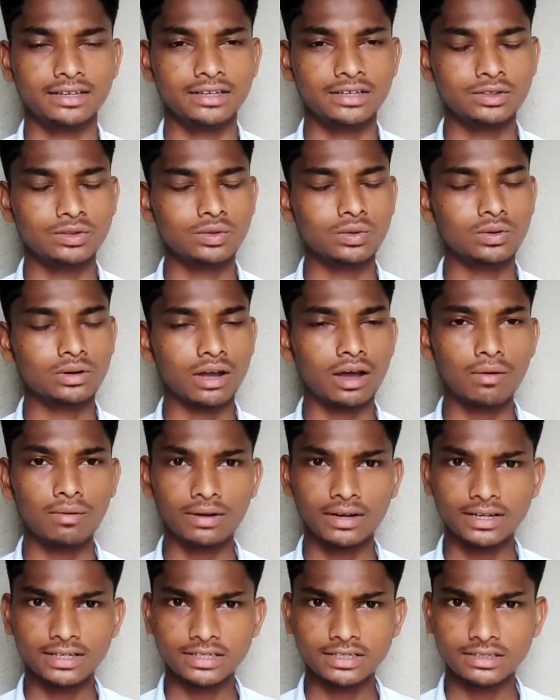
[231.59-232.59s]
So now
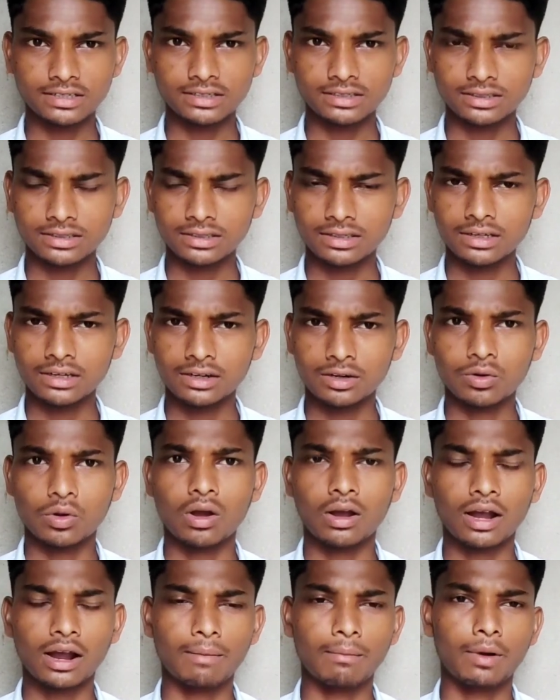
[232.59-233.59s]
let's
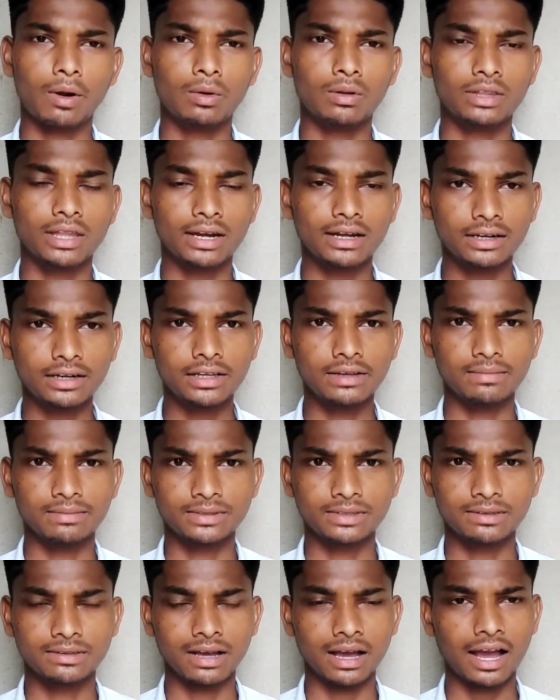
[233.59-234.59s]
talk about the
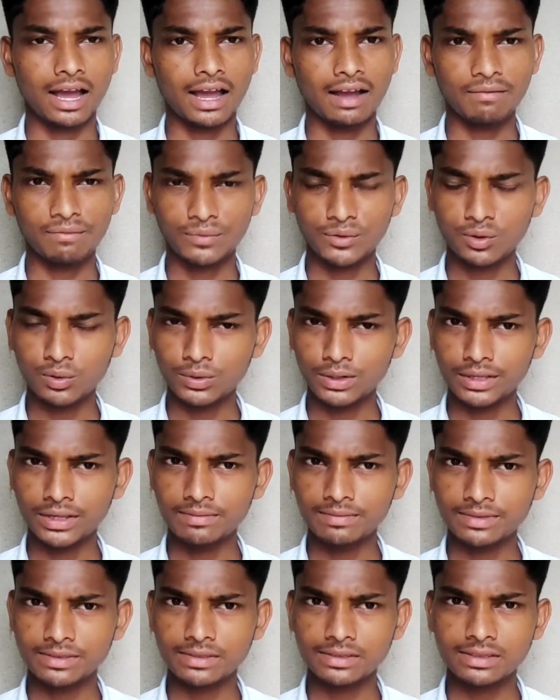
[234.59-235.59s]
tips. I have few
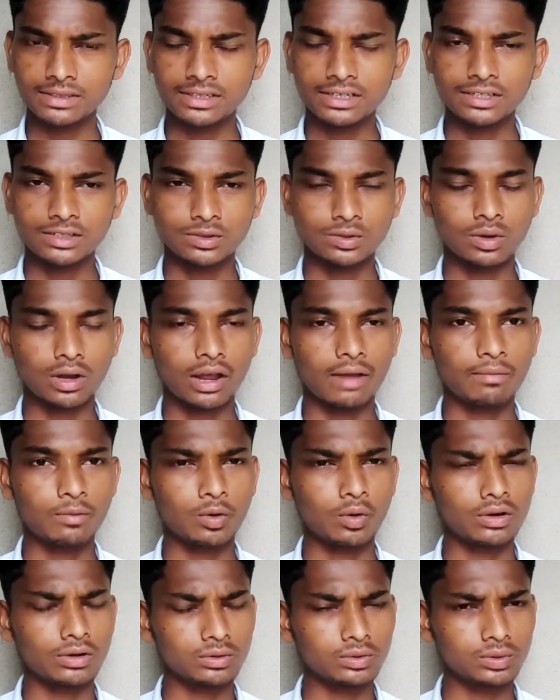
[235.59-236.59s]
tips, so I'm
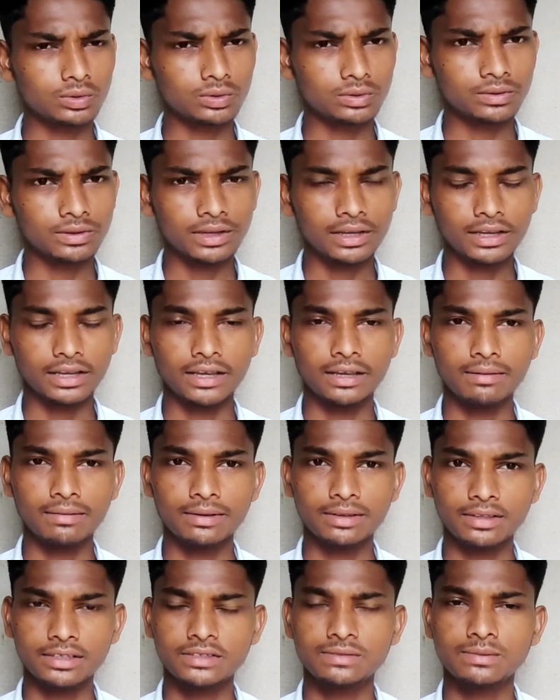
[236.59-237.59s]
going to give
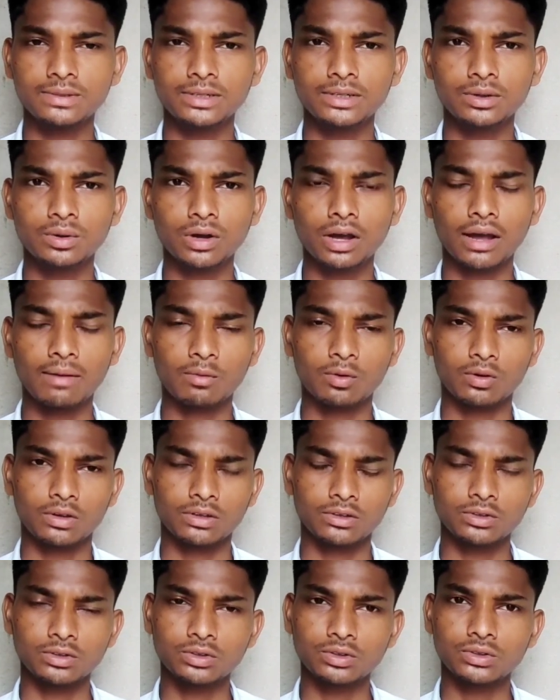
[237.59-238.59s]
in this video. I'm
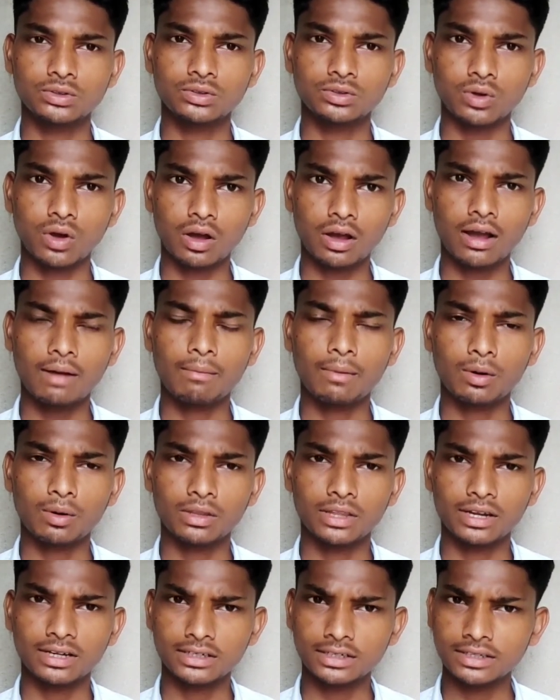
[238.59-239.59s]
going to talk about
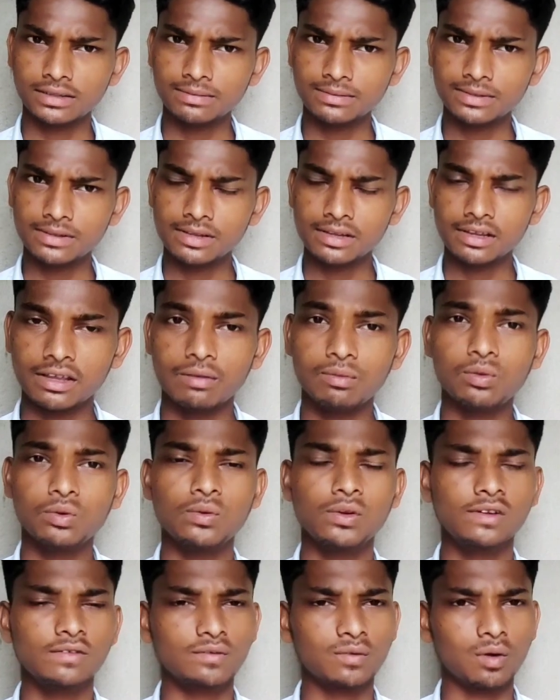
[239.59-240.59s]
the tips. If you
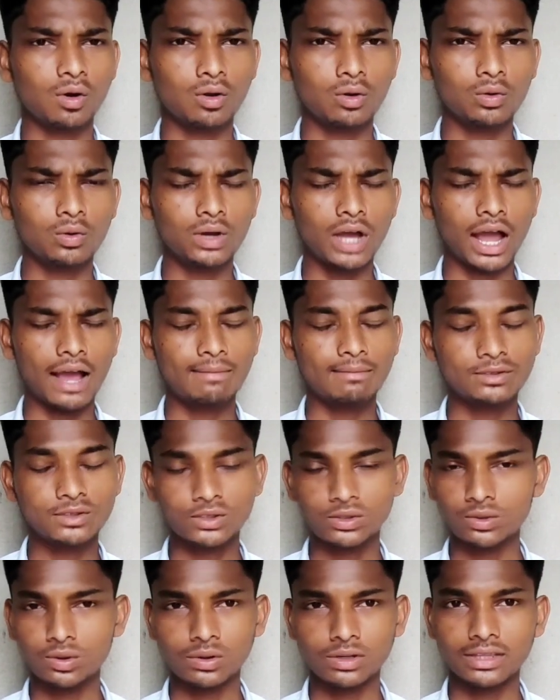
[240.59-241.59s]
will follow, I'm
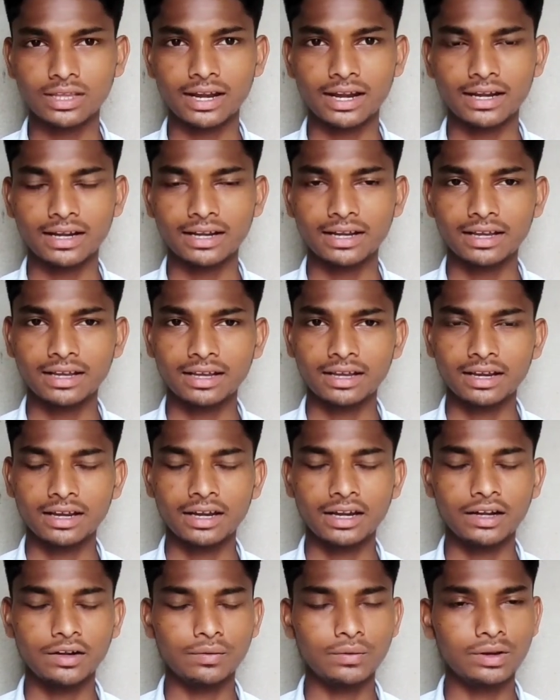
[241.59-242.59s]
sure that
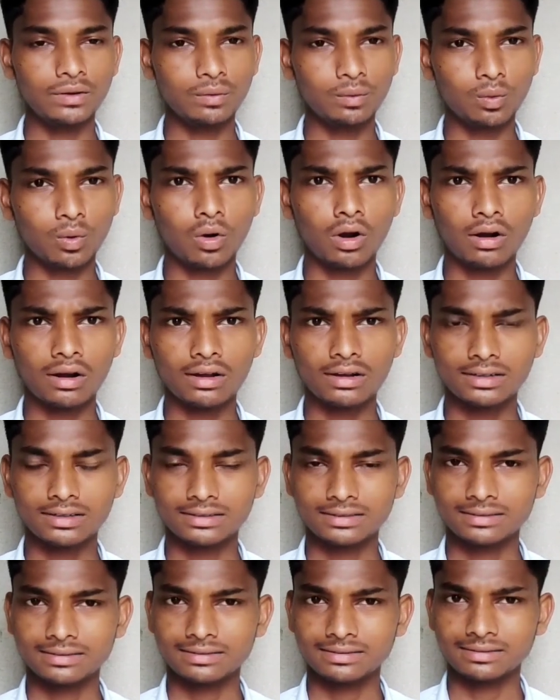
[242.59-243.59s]
it will work.
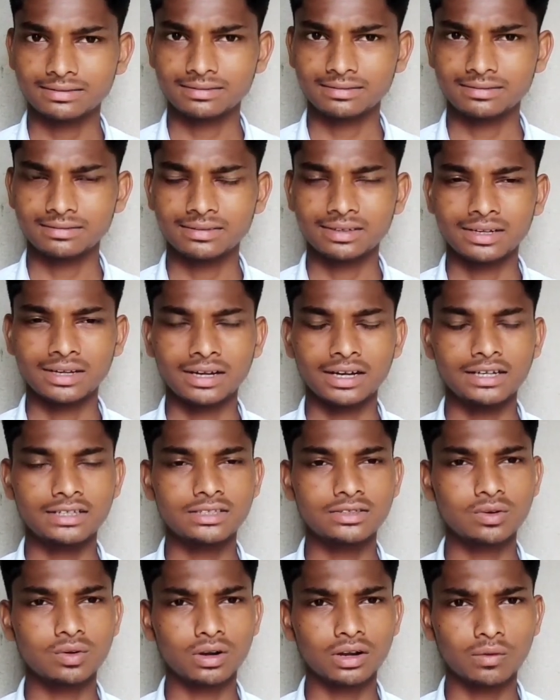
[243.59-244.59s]
It's
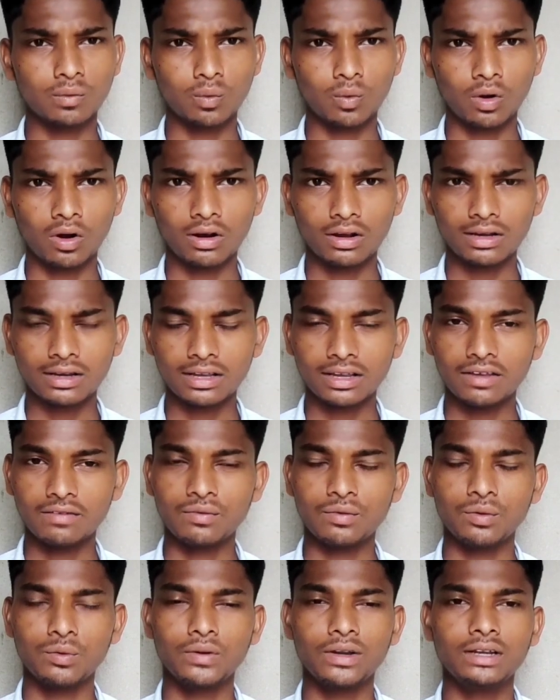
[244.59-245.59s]
gonna work if
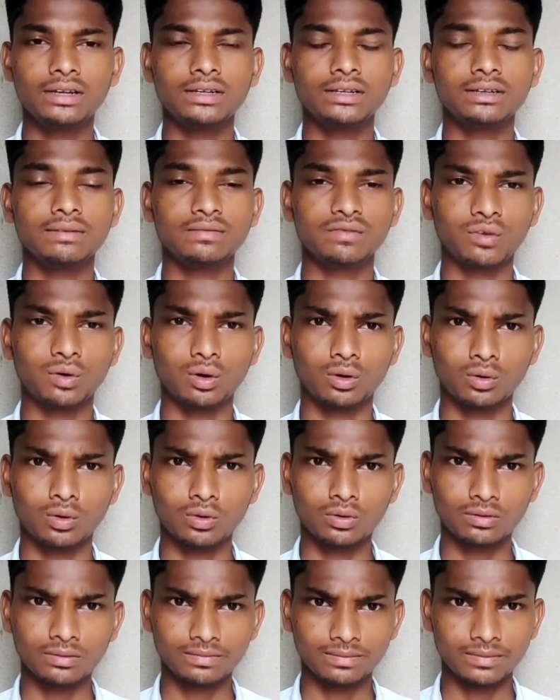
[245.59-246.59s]
you will
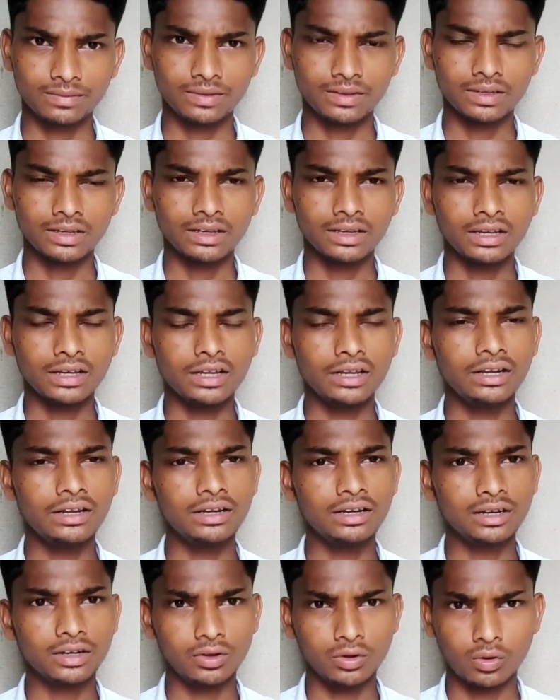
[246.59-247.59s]
follow
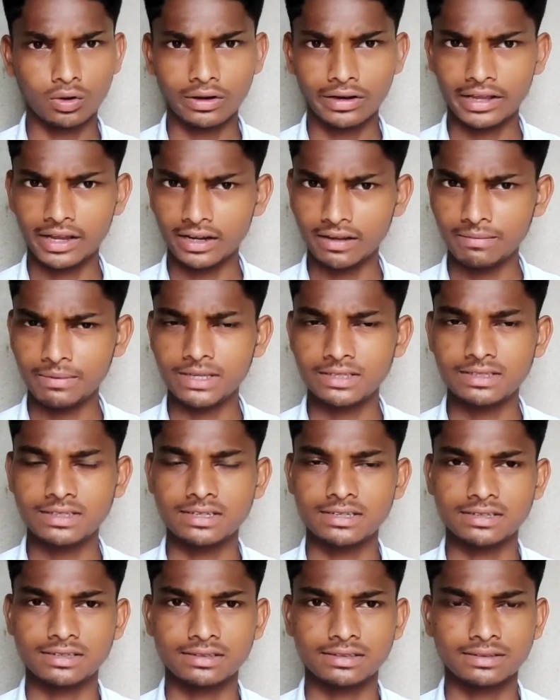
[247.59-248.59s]
in your daily
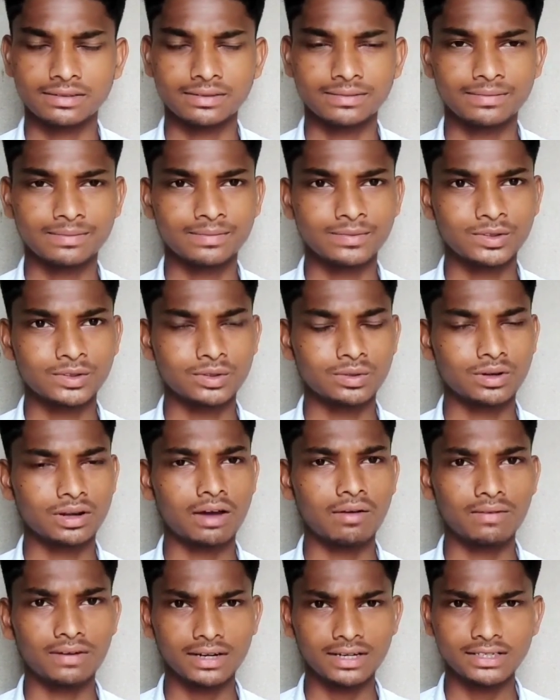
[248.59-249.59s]
basis. So
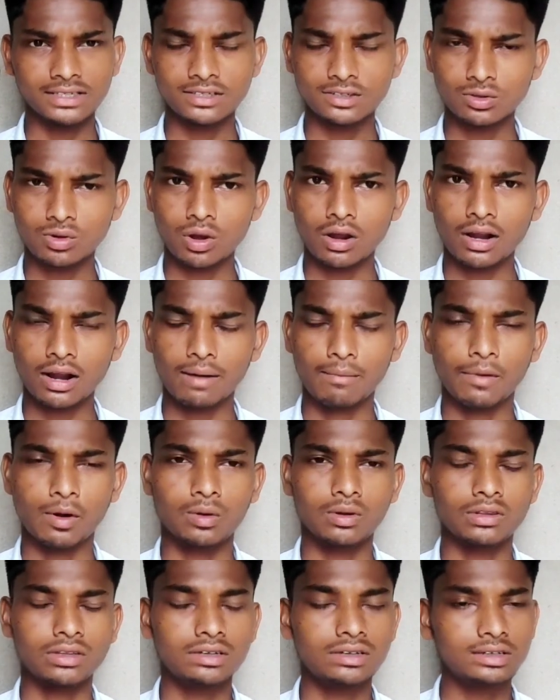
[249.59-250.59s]
now let's talk
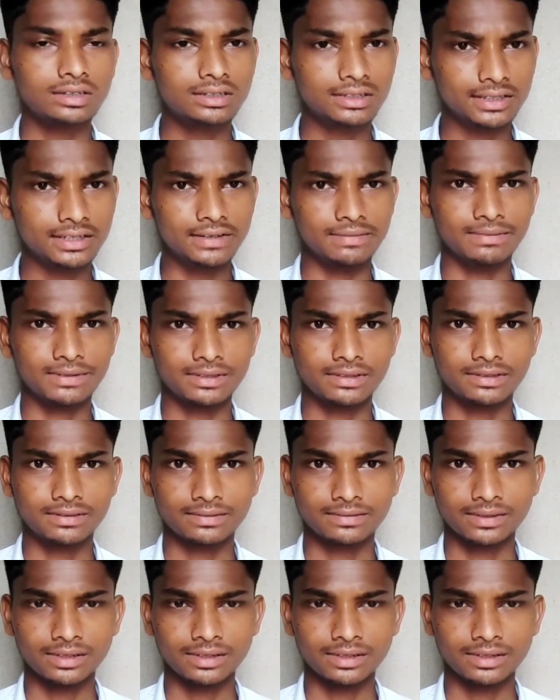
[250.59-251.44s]
about the tips.